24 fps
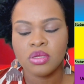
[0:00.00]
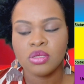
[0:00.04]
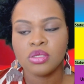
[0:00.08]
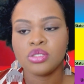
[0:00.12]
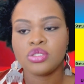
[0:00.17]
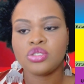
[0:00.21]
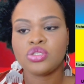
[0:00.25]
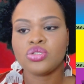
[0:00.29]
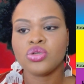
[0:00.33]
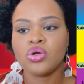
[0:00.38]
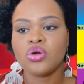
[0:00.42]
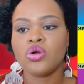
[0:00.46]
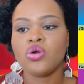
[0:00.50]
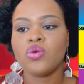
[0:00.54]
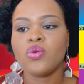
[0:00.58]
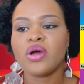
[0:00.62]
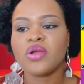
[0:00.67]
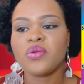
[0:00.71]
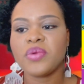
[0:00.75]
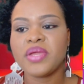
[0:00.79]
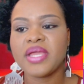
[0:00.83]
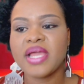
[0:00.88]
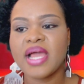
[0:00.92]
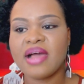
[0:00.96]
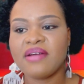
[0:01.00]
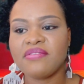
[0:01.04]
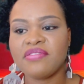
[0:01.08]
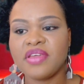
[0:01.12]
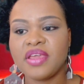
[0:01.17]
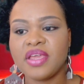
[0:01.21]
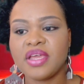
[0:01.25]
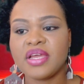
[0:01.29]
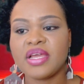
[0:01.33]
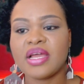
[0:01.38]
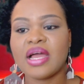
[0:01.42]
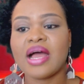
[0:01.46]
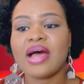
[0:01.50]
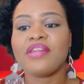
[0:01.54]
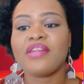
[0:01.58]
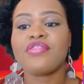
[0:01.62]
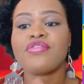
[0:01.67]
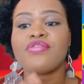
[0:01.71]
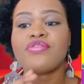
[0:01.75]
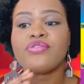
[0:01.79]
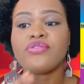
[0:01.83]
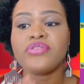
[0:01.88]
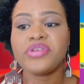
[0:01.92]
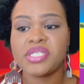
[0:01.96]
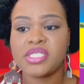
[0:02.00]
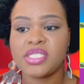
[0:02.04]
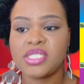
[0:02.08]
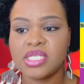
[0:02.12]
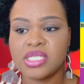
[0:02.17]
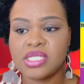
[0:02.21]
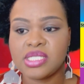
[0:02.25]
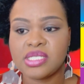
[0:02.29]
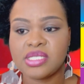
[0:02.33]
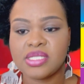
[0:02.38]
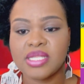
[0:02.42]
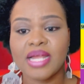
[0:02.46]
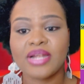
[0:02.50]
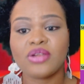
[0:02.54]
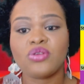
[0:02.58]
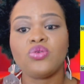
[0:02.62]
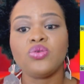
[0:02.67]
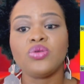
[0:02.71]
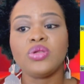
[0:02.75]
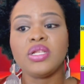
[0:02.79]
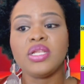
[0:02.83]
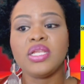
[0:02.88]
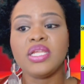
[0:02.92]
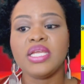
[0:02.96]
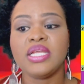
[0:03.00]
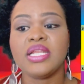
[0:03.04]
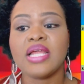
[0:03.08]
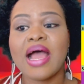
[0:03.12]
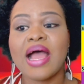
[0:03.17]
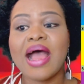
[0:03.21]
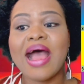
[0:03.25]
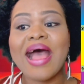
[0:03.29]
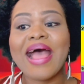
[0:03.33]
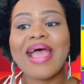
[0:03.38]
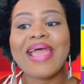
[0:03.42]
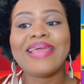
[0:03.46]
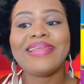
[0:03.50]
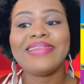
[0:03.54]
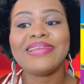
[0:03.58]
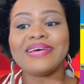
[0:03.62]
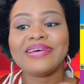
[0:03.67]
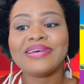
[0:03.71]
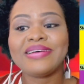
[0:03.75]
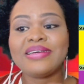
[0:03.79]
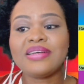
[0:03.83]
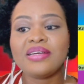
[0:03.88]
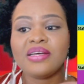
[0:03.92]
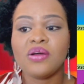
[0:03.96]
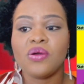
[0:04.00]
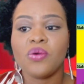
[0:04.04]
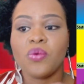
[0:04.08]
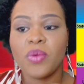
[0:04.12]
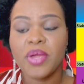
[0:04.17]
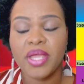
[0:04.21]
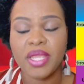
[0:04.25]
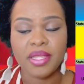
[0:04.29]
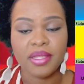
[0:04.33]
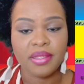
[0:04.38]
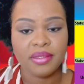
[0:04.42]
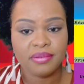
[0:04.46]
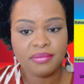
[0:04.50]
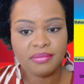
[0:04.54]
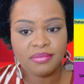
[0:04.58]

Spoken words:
So what we have here are 3 seats that could lead either way.